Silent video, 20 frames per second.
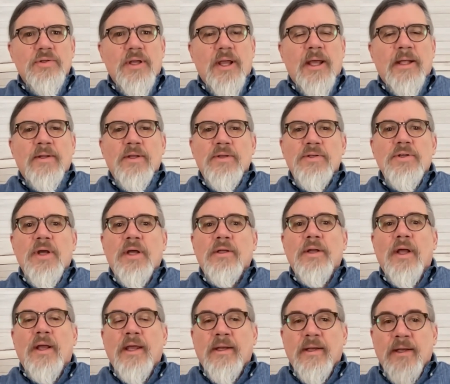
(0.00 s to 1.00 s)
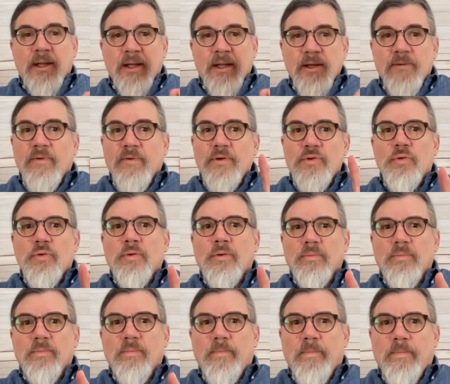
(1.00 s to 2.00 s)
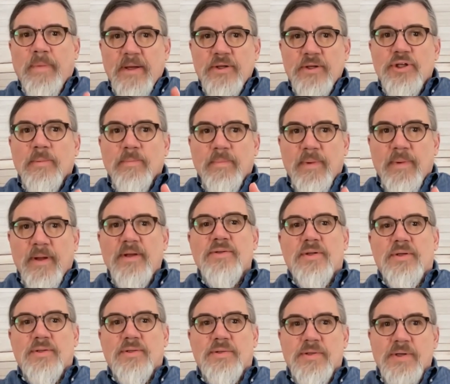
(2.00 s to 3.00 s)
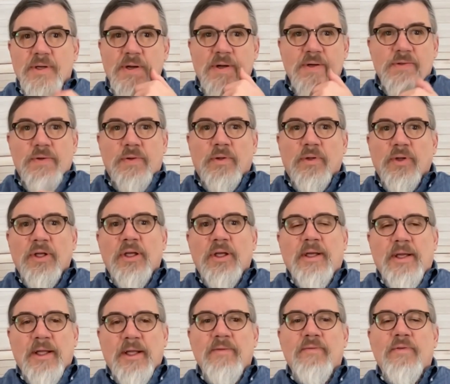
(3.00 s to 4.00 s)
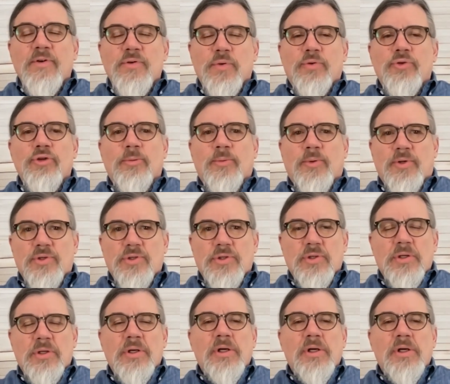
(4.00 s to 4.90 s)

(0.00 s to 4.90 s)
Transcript: and this is on an individual patient basis. So looking at individual tumors.